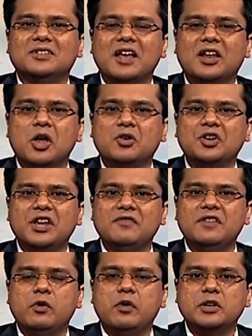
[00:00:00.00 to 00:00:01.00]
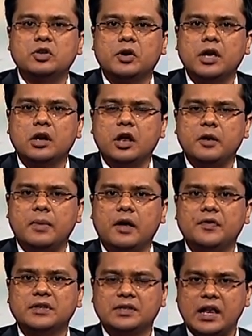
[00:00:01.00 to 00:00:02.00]
Hello, good evening. We've been talking a lot about
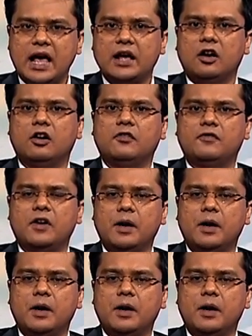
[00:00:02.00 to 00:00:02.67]
this lack of